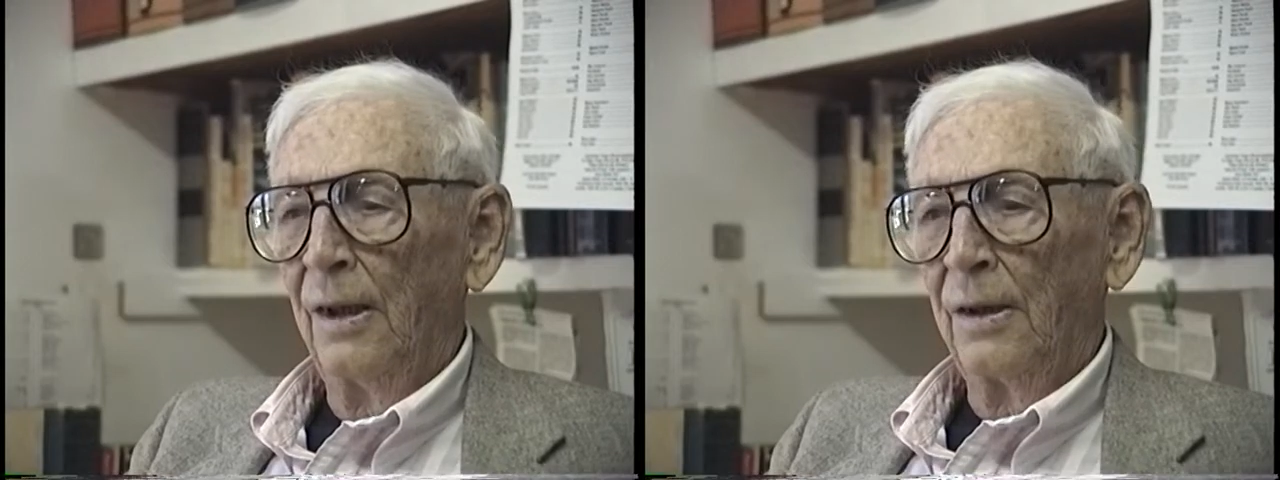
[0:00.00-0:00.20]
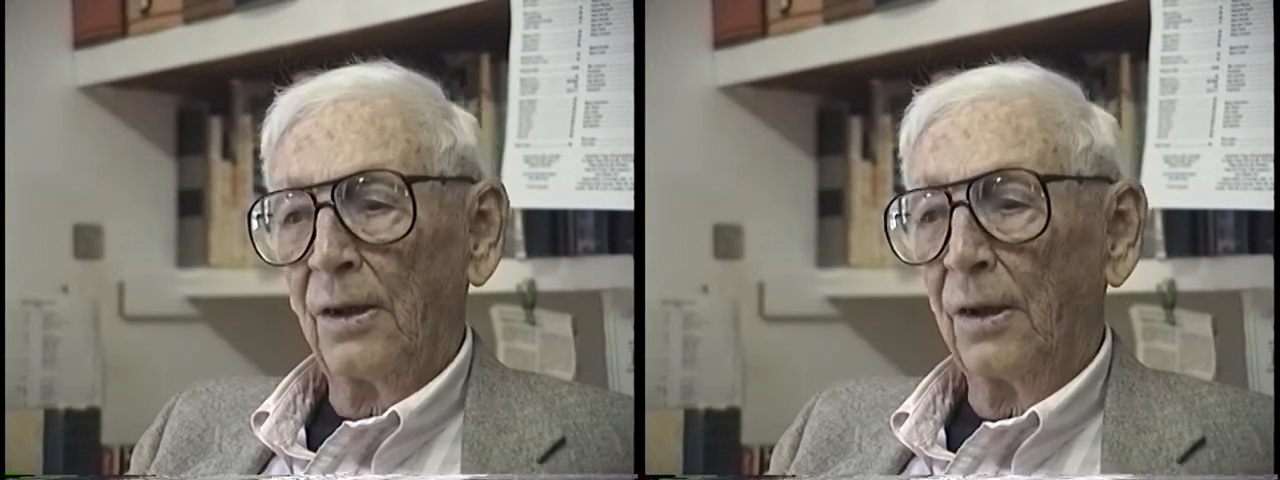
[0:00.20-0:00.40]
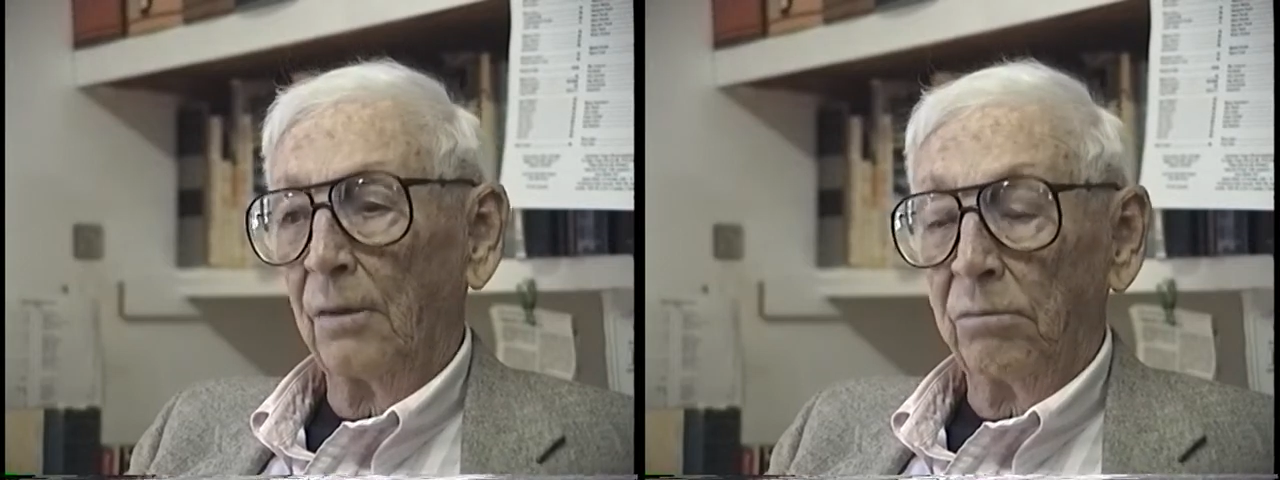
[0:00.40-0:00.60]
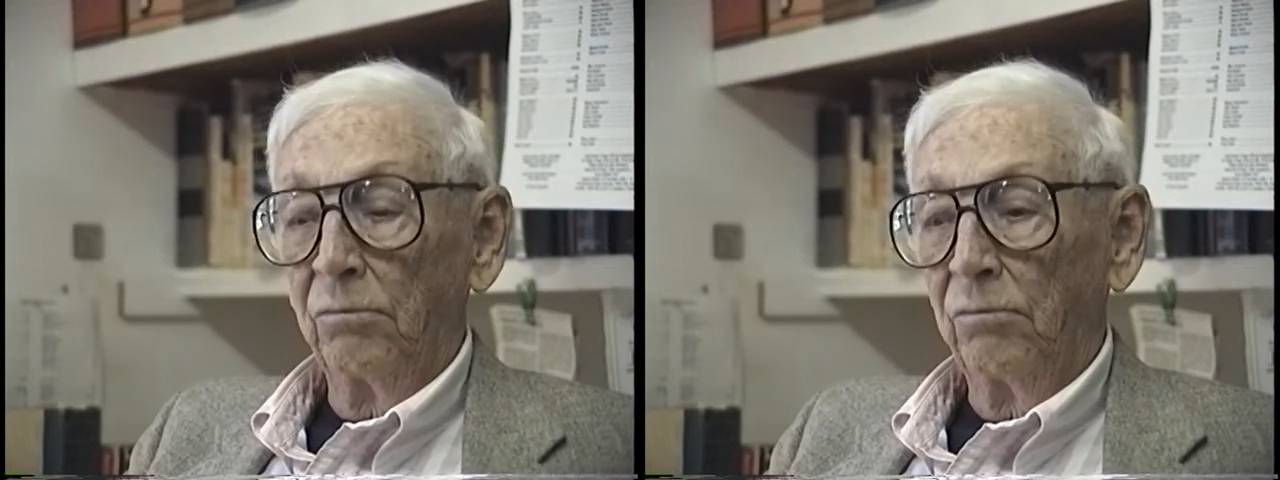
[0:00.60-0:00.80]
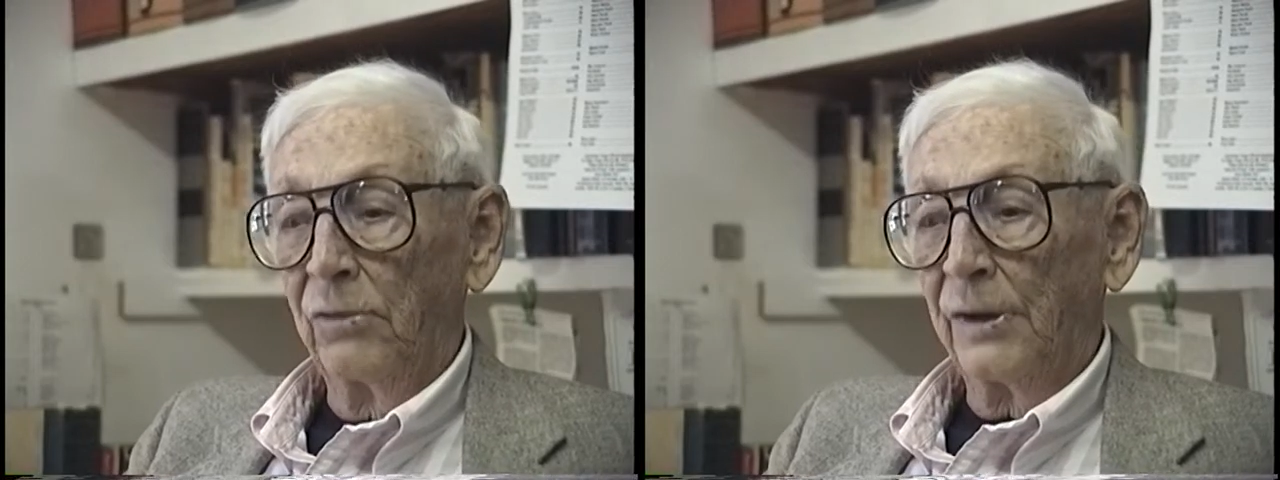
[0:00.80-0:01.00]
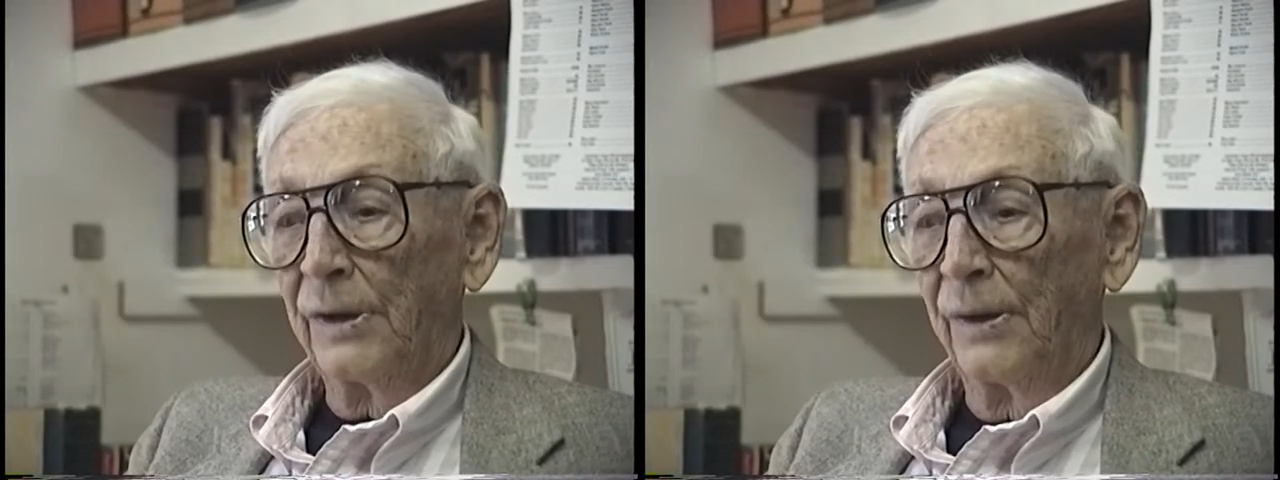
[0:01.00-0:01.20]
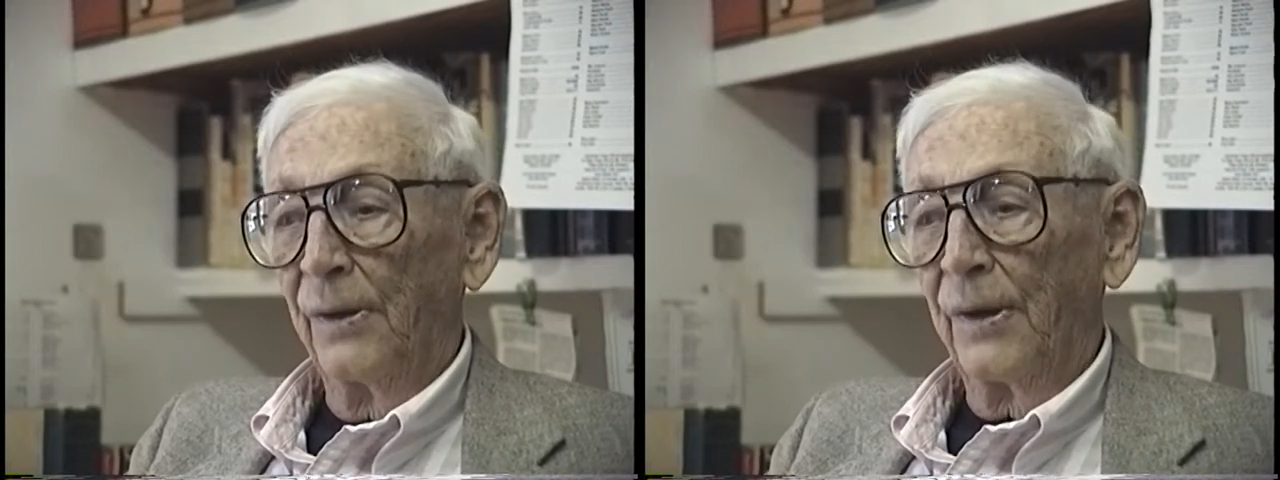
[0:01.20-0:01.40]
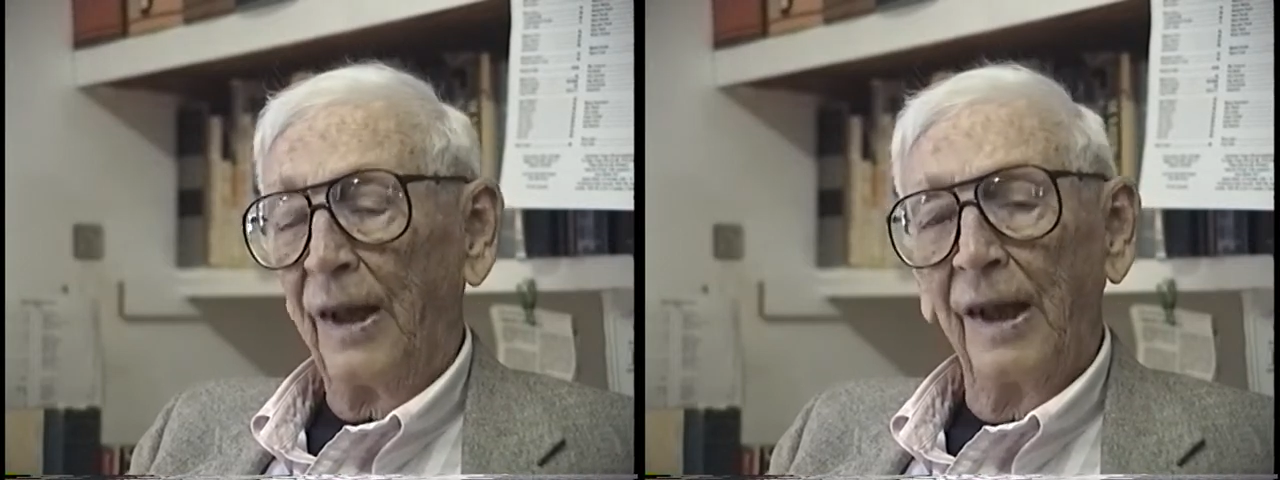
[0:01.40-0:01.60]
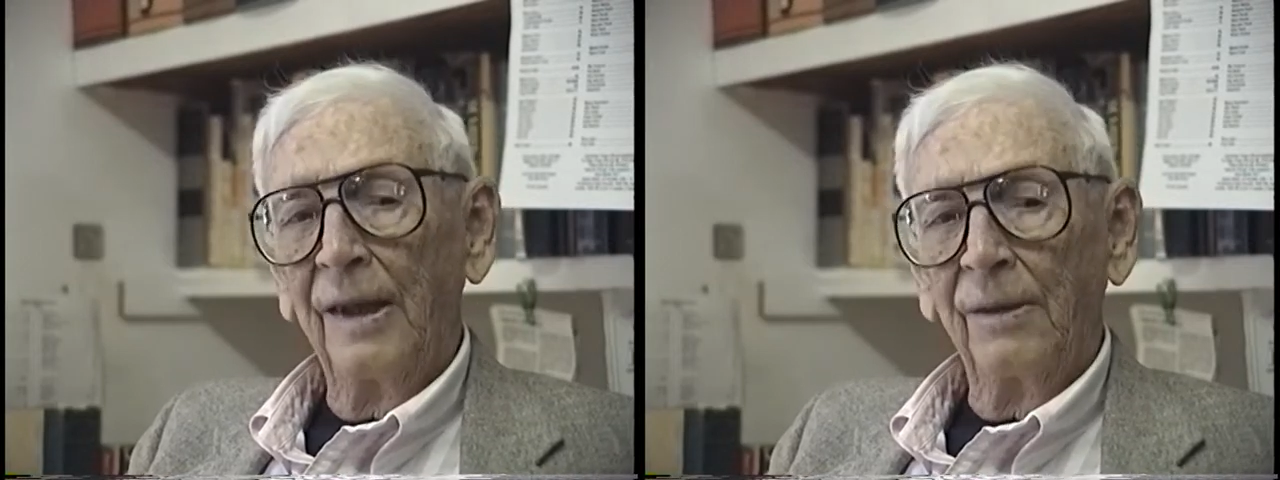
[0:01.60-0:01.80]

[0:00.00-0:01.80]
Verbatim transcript: So I said, Okay.